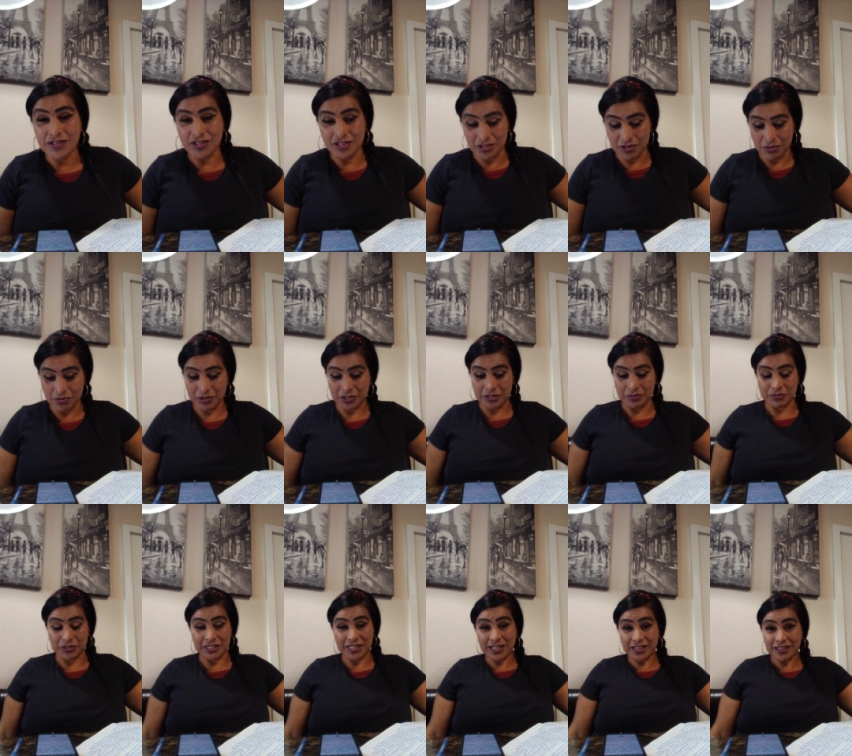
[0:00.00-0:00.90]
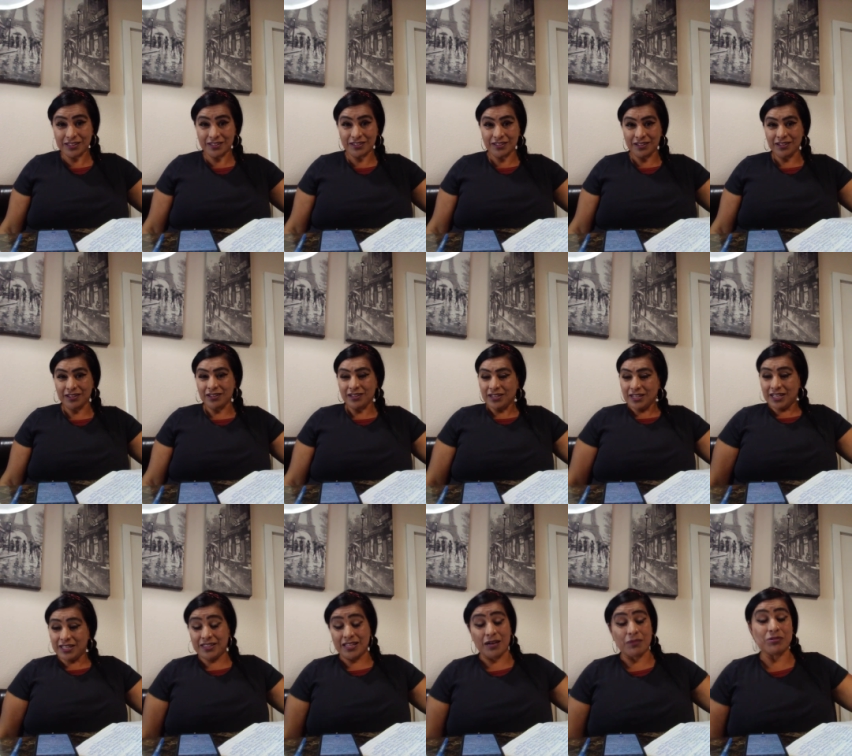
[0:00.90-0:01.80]
You know what I'm saying?
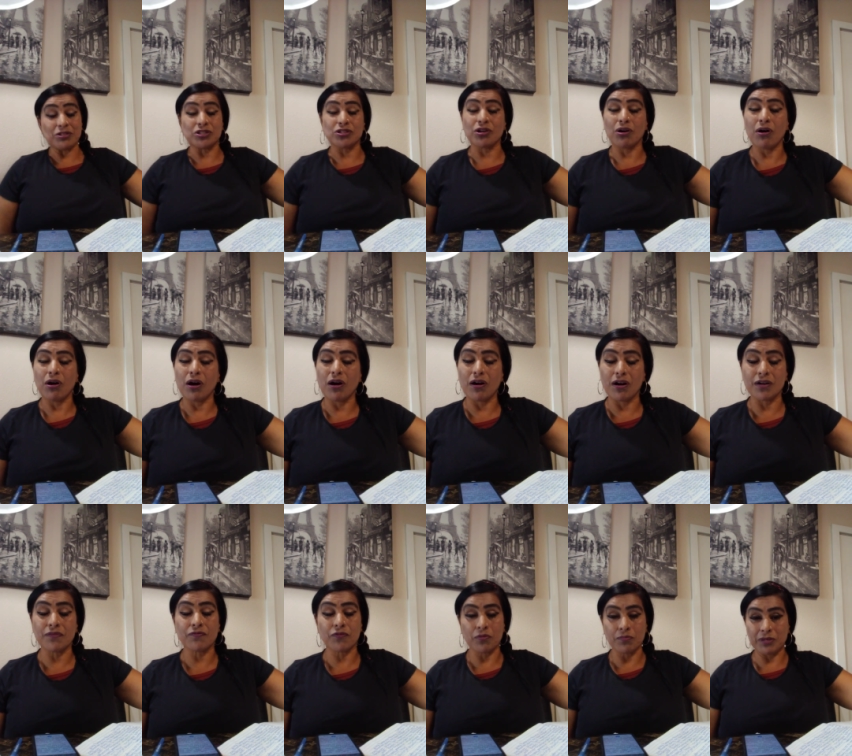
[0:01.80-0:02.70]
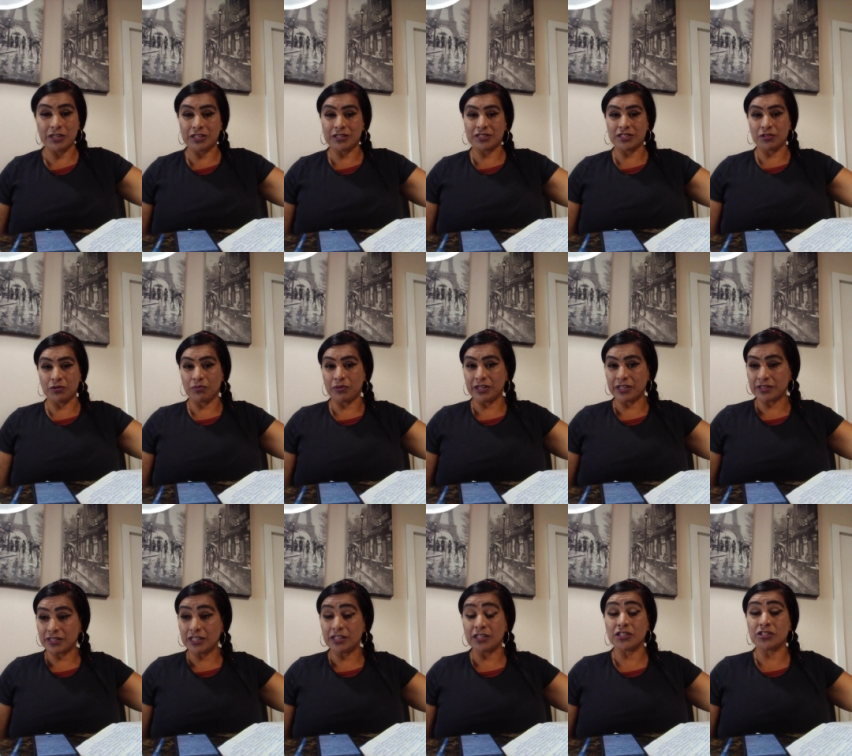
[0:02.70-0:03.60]
And that was hard for me to deal
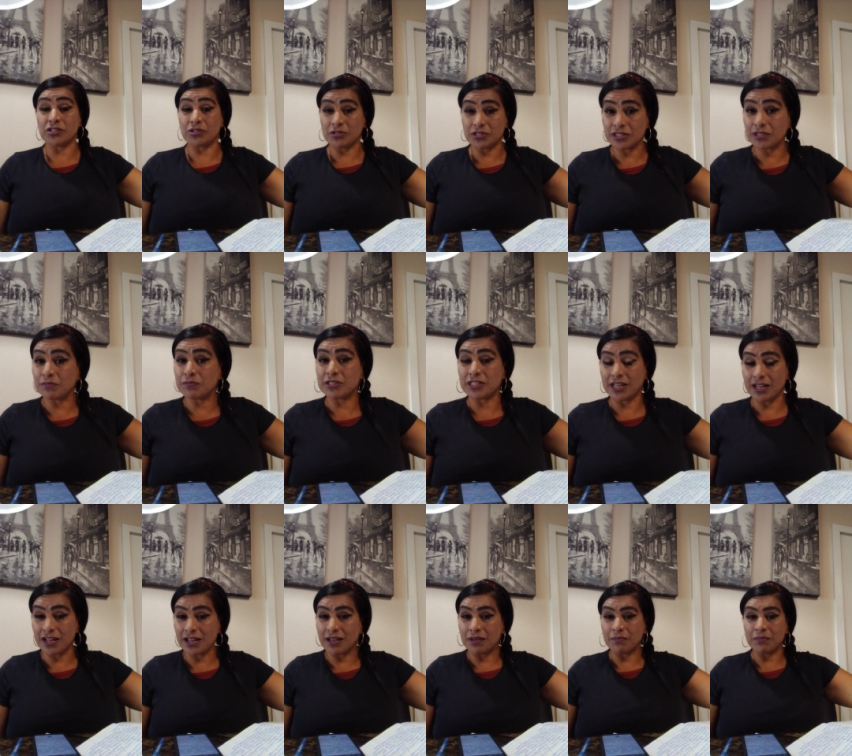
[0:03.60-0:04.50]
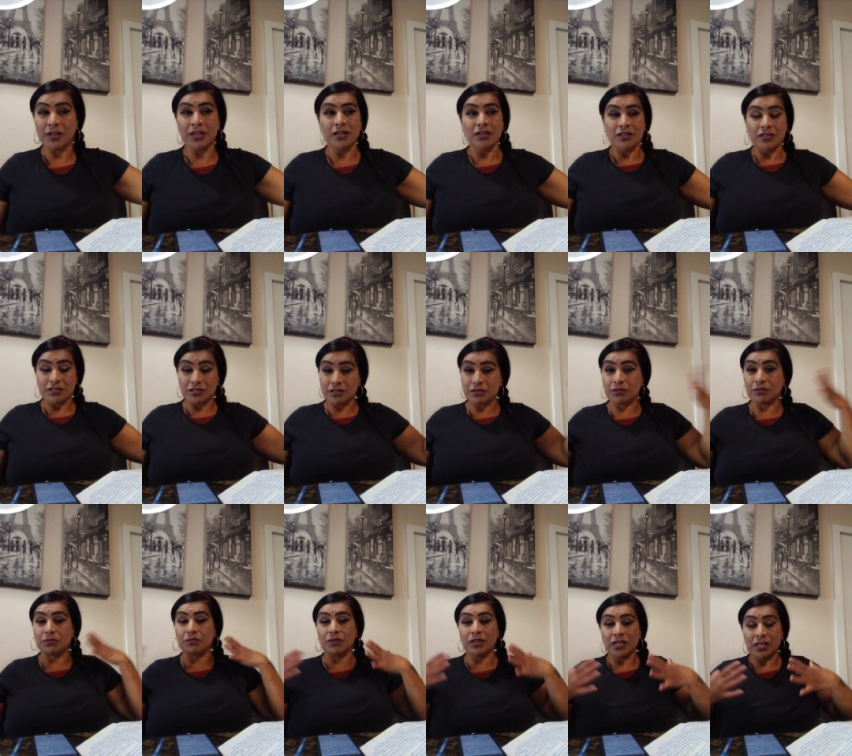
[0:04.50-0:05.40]
with. And it took some time
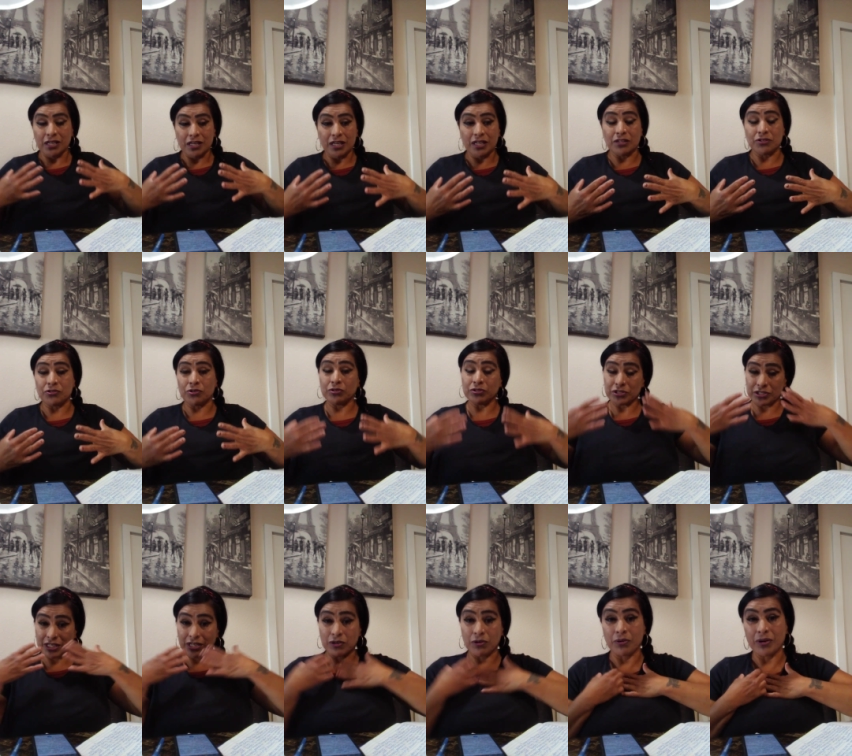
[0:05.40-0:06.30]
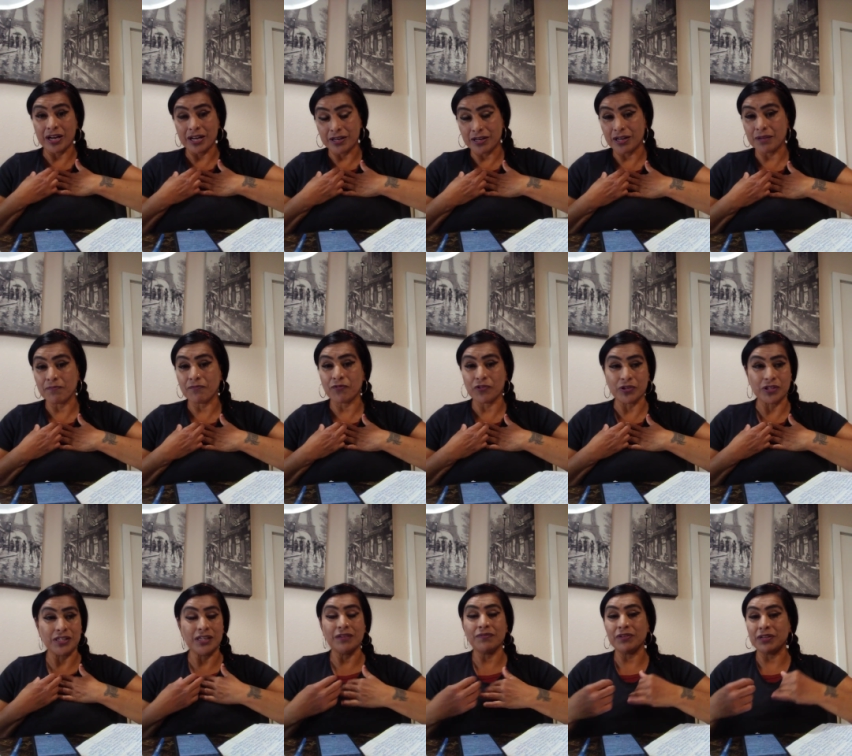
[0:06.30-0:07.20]
to endure that. All right, I'm
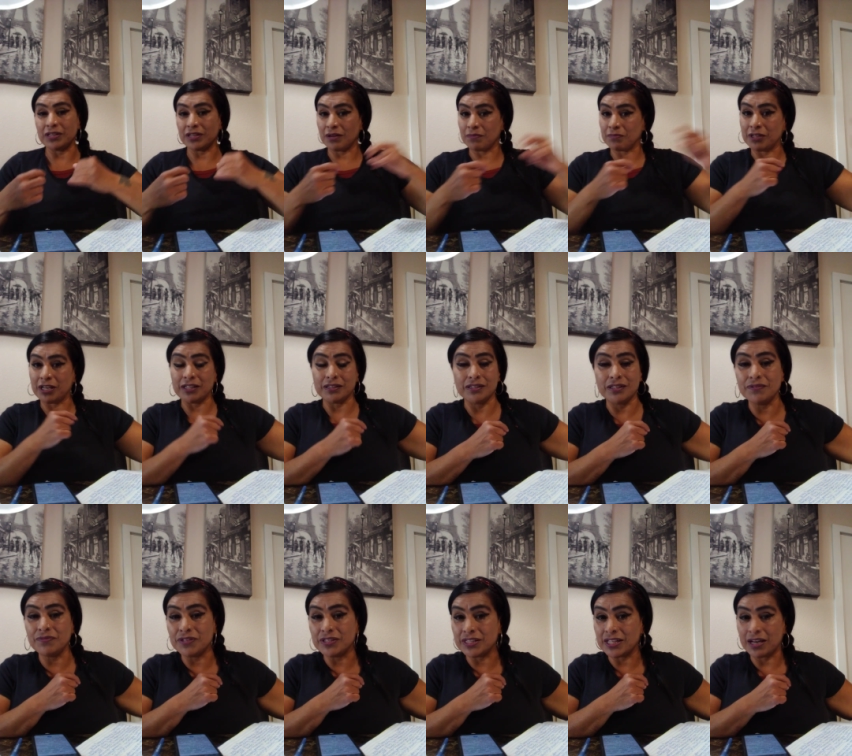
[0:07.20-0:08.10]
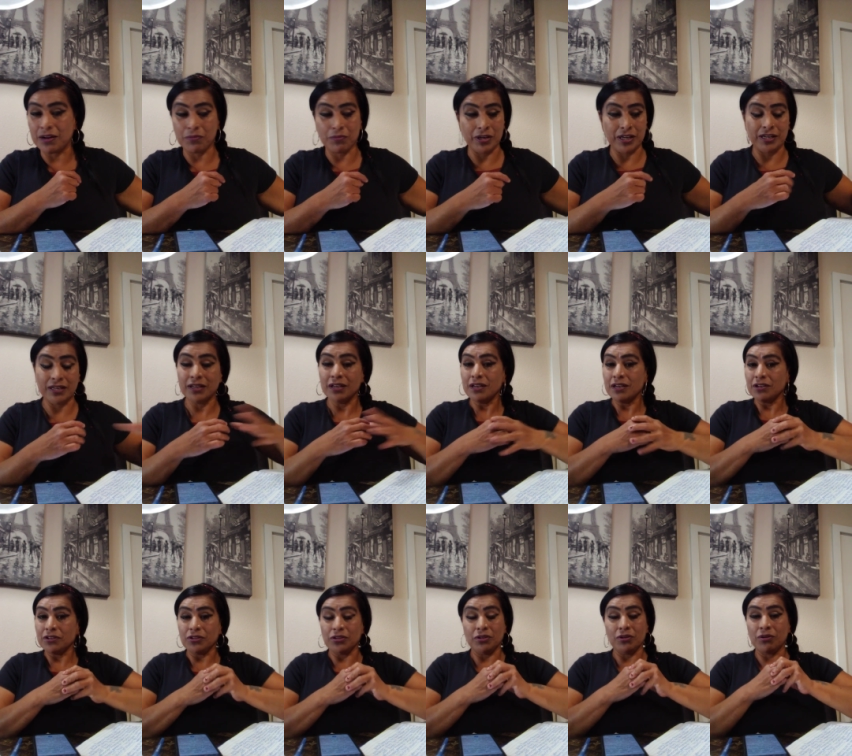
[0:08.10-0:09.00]
forgiven. I'm not living that way.
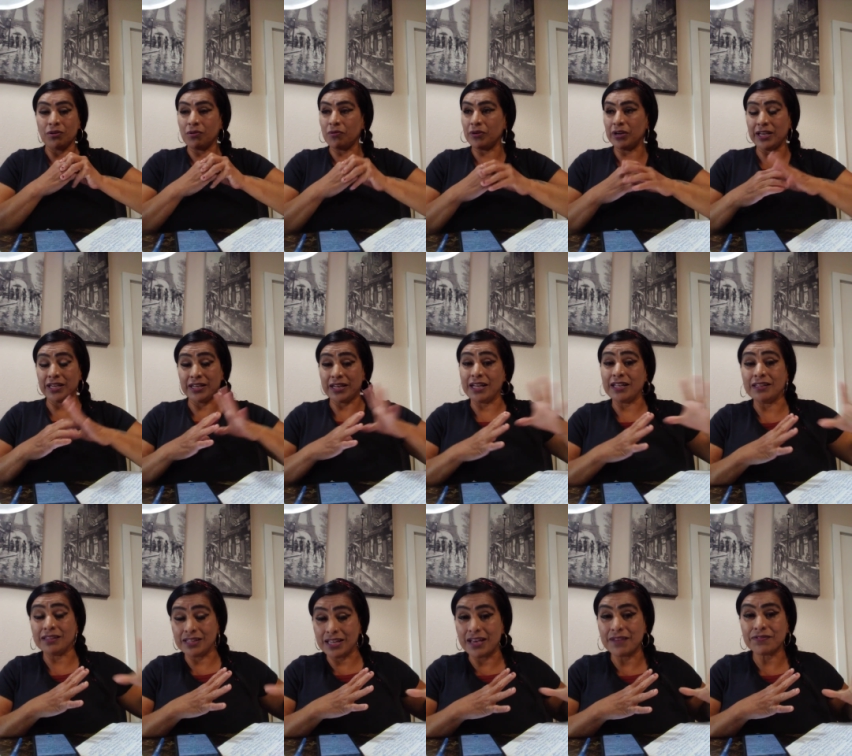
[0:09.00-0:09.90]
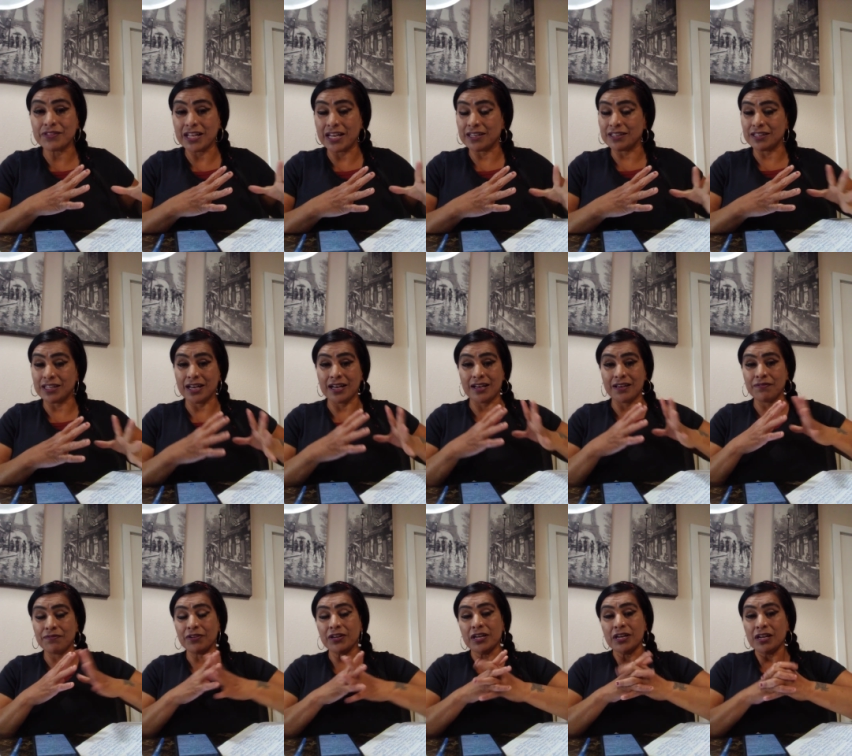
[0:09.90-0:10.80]
You know, and I left that life.